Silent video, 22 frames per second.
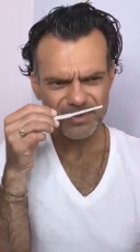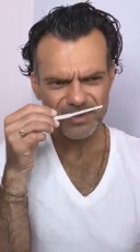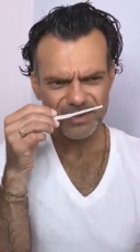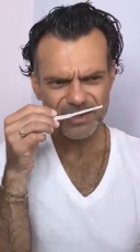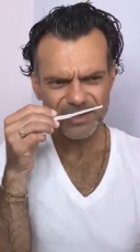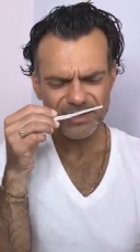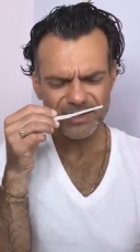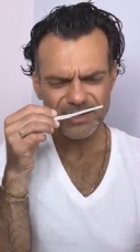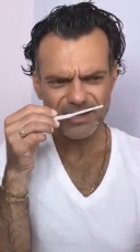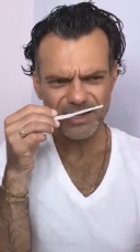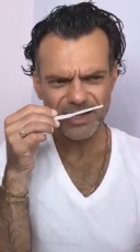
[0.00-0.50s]

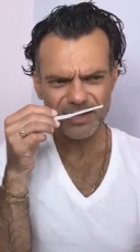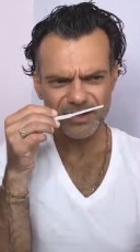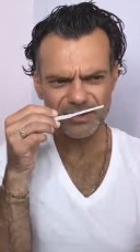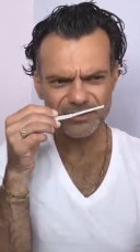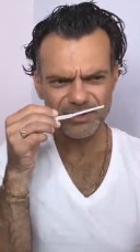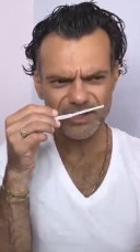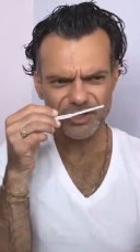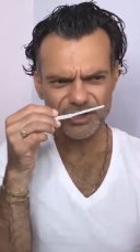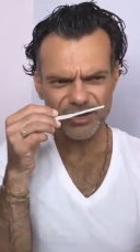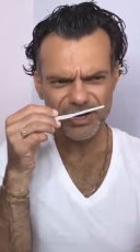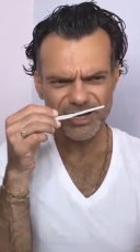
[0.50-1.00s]
there's a kind of
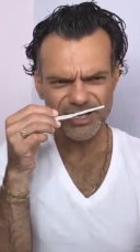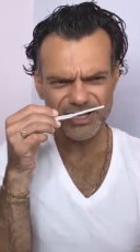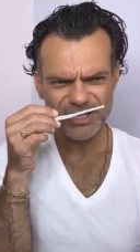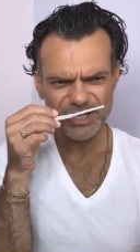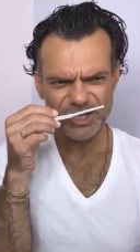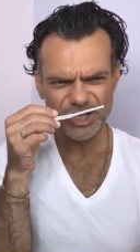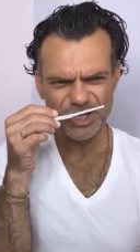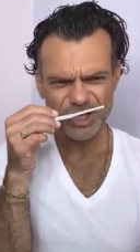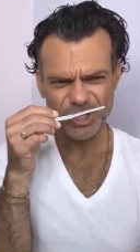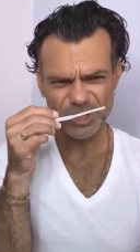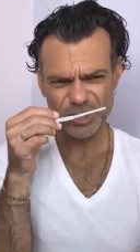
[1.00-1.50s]

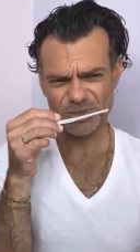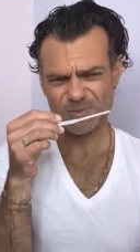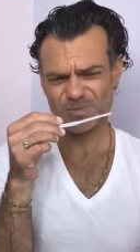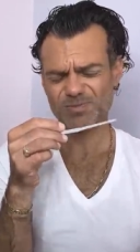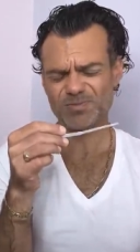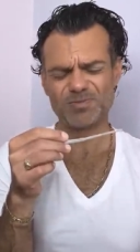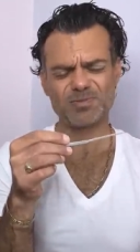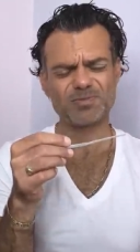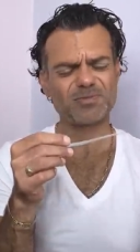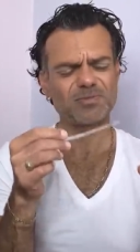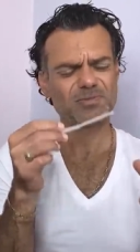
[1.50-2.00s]
strange,
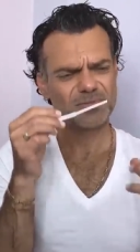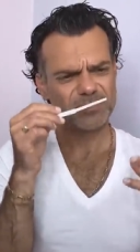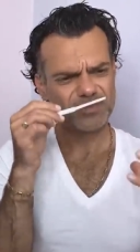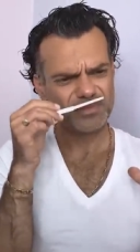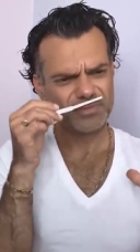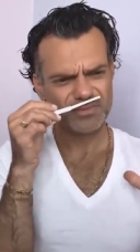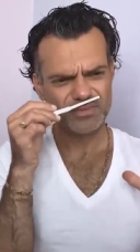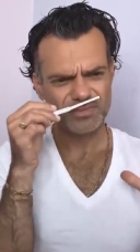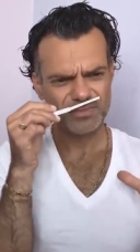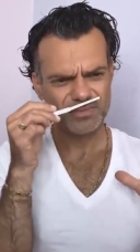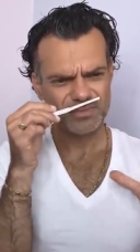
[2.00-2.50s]

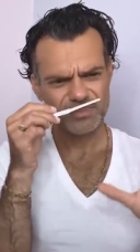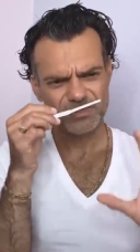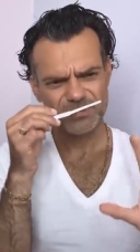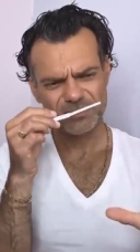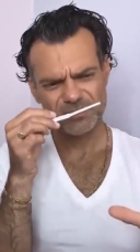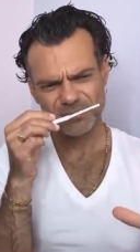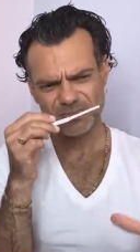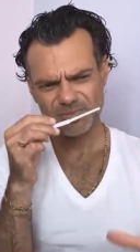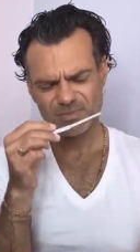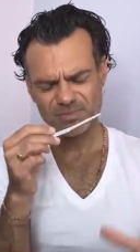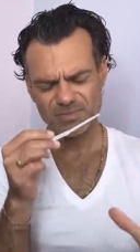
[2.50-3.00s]

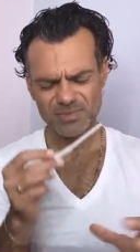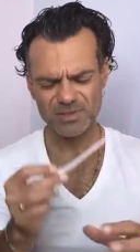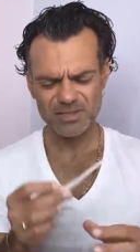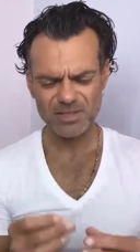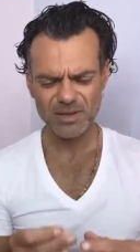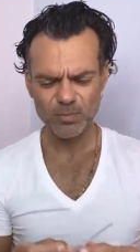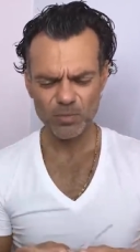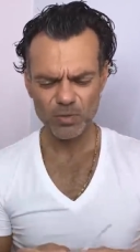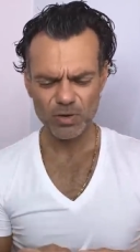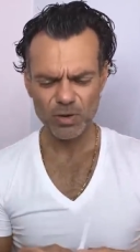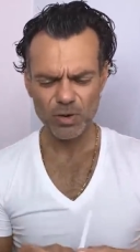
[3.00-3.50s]

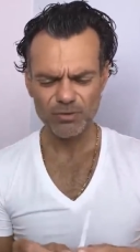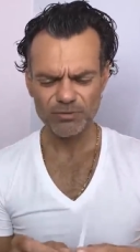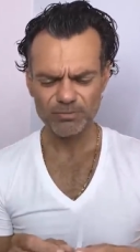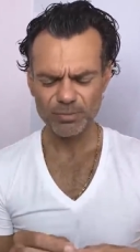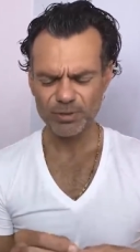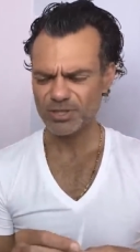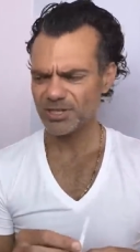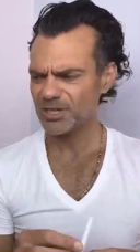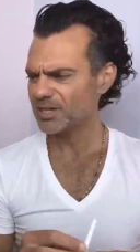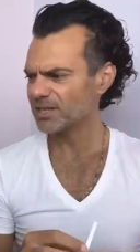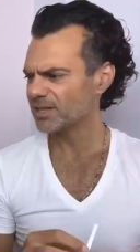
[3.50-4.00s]
somewhat
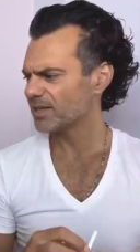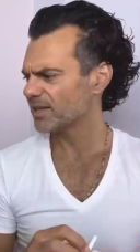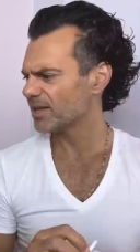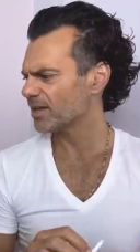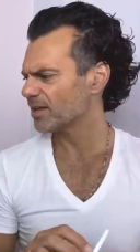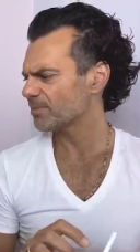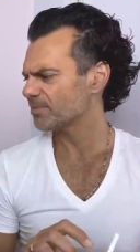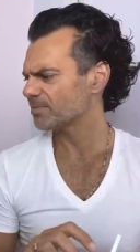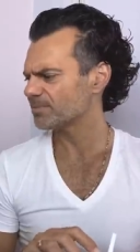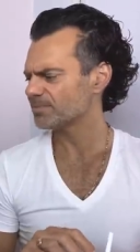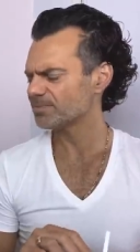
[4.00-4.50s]
off-putting
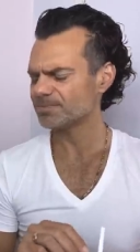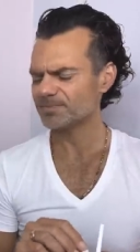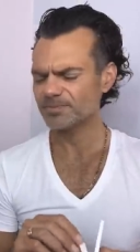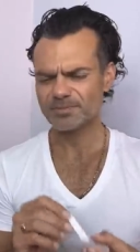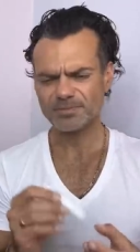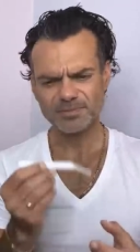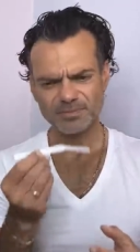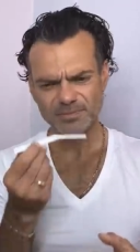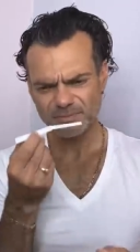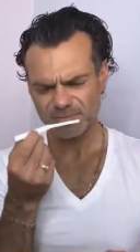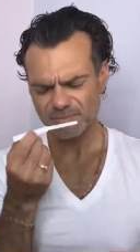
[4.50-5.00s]
um,
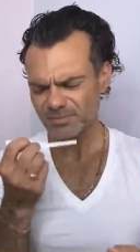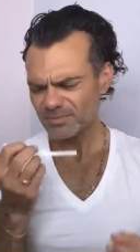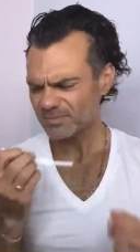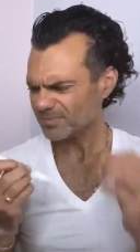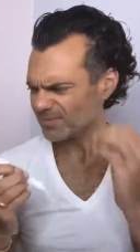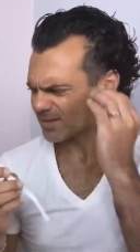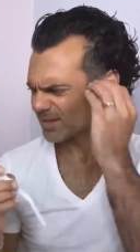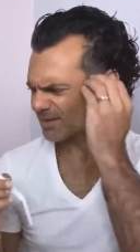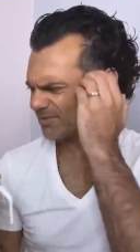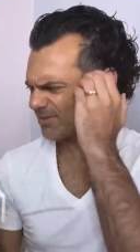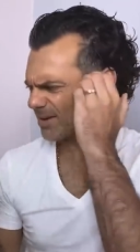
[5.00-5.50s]

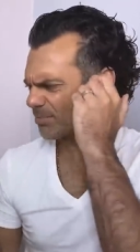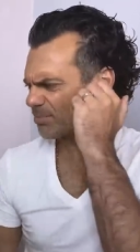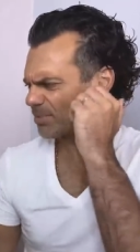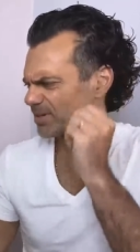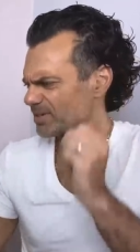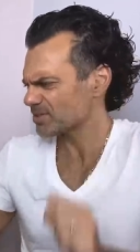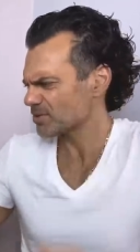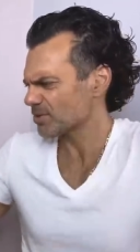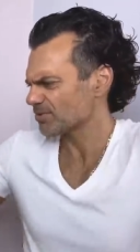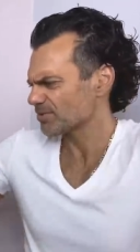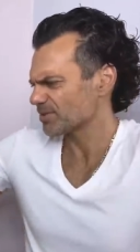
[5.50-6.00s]

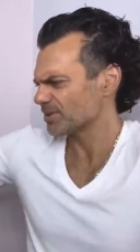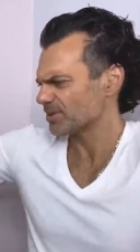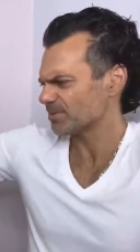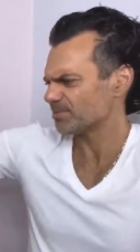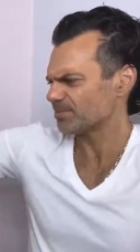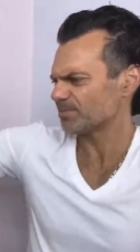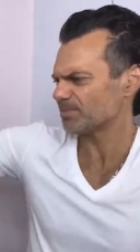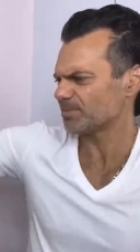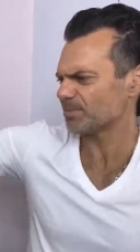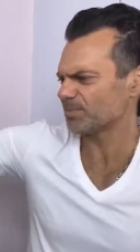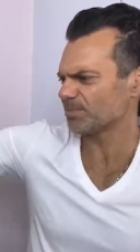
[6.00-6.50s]
fabric softener
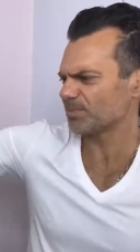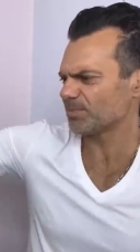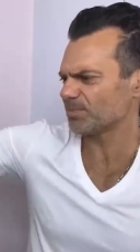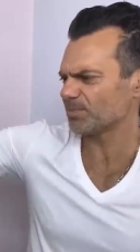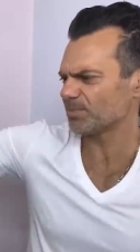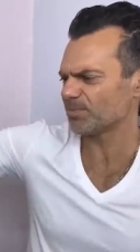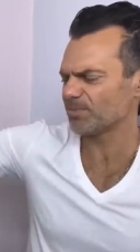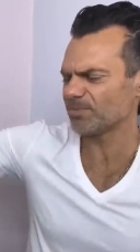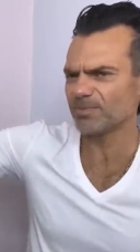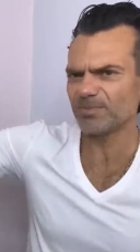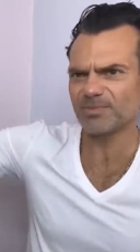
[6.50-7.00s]

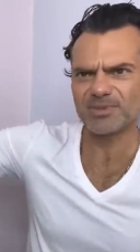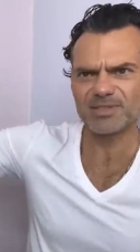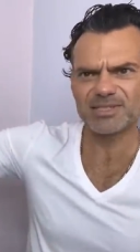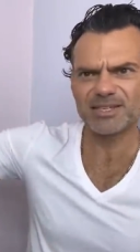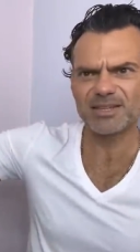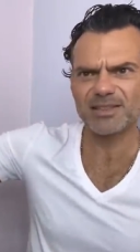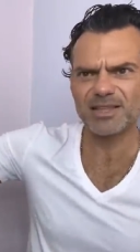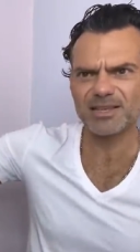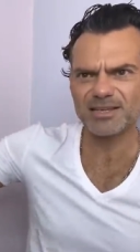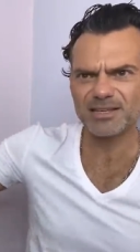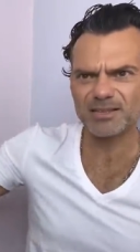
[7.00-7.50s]

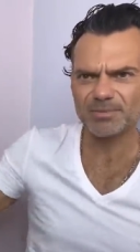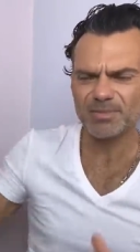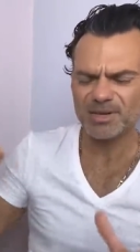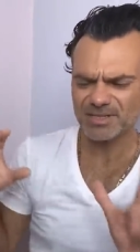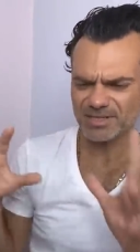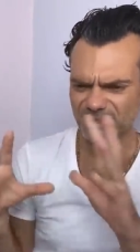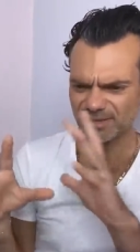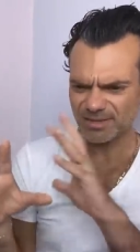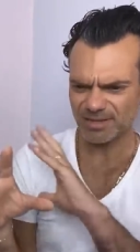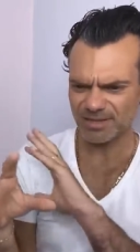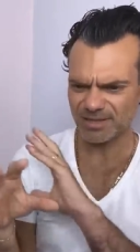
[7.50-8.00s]
synthetic
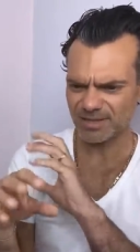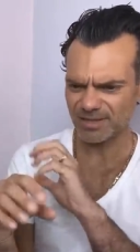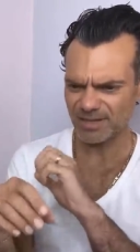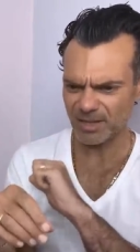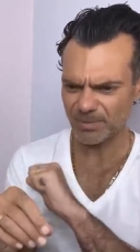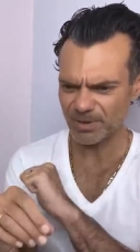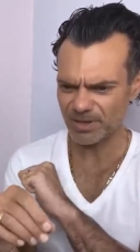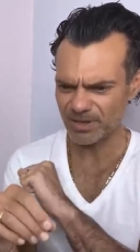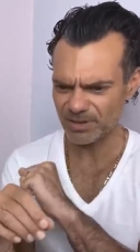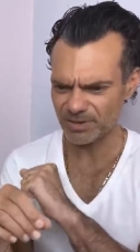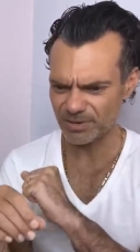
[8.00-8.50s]
musk thing
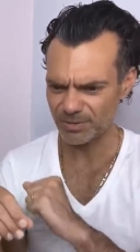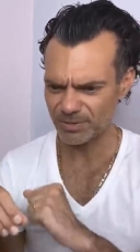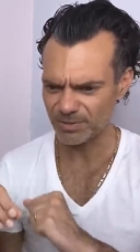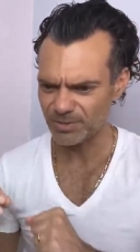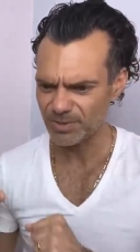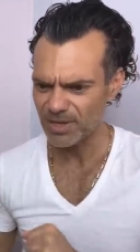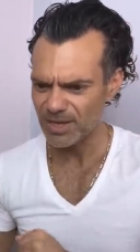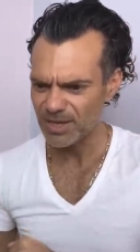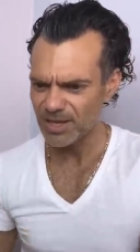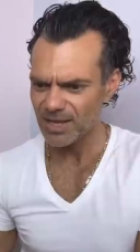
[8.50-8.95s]
coming through.